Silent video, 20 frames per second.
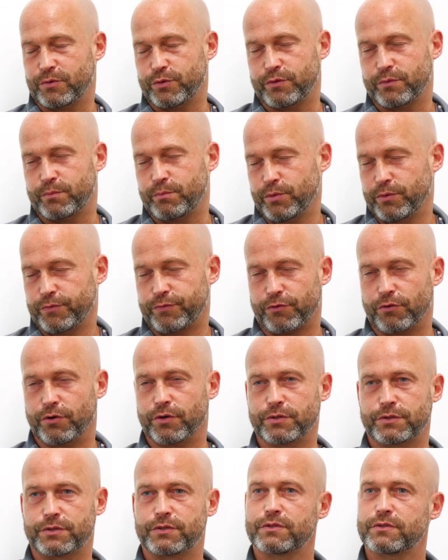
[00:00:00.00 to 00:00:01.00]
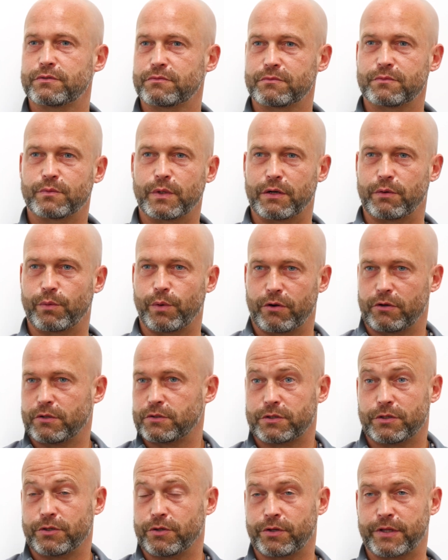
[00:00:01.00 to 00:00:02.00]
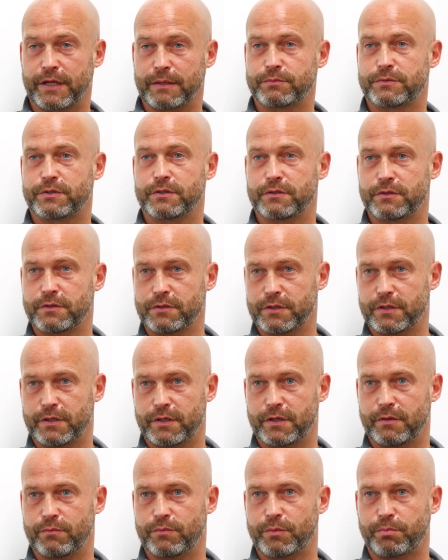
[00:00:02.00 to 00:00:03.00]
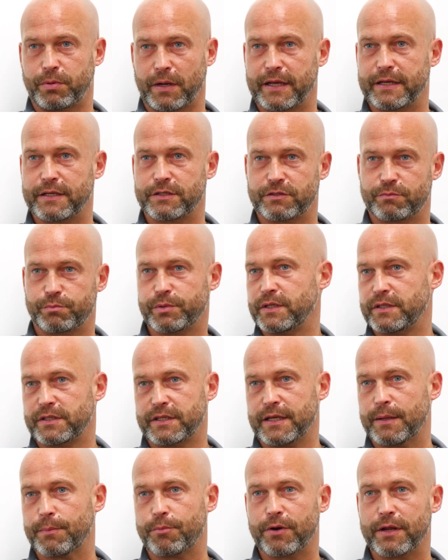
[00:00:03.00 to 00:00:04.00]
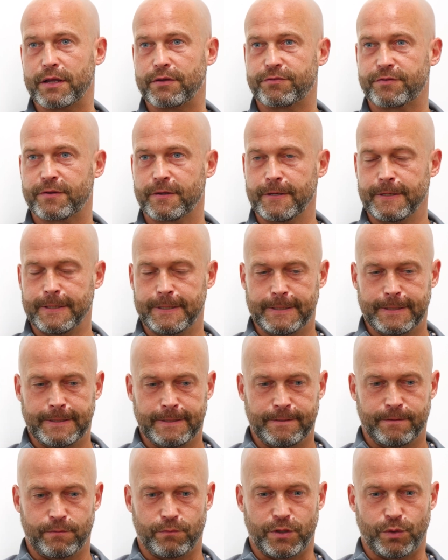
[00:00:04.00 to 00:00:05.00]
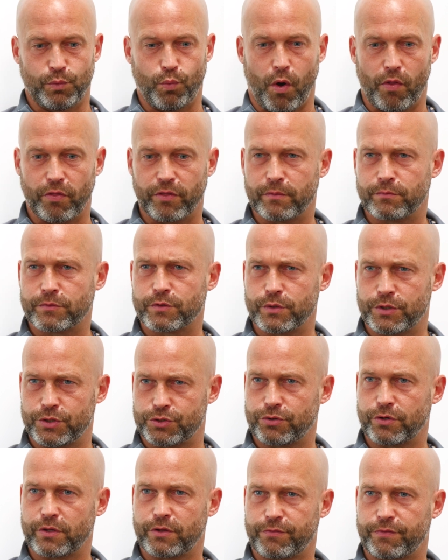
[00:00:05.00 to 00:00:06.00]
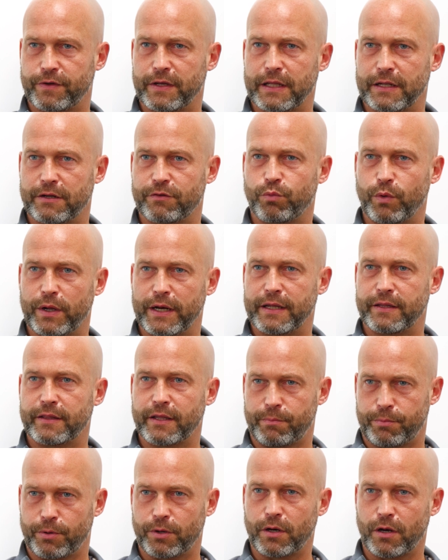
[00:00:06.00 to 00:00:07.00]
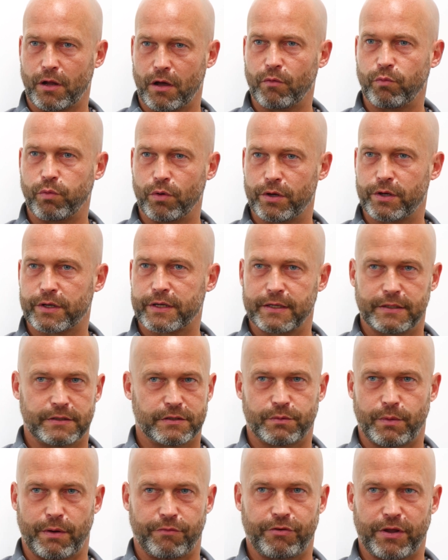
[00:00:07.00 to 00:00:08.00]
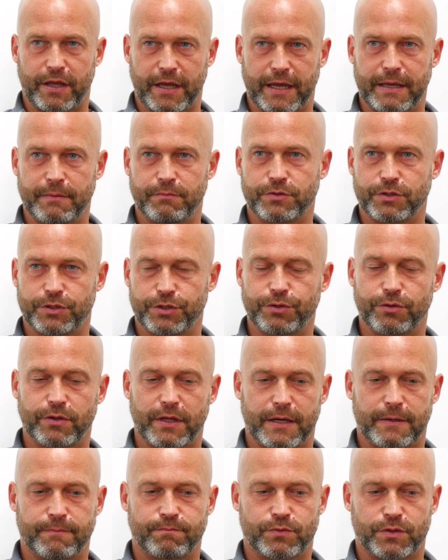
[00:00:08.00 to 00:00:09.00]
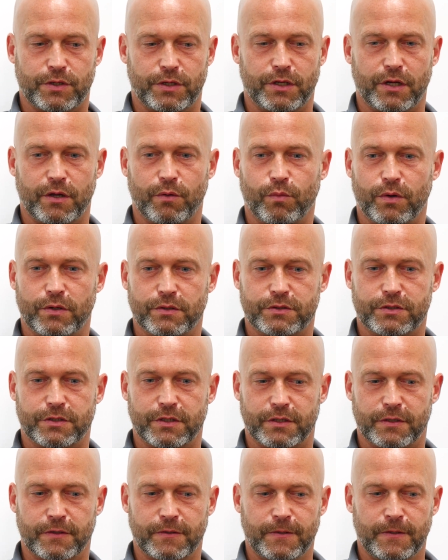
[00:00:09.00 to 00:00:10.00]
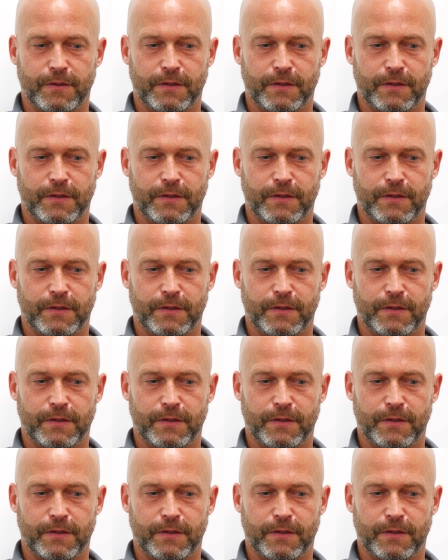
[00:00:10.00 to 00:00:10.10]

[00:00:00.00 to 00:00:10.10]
But for us, we're on to Northampton. The players have been debriefed. You want them to enjoy the feeling of winning. They put a lot of work into every game to do that, so you don't want to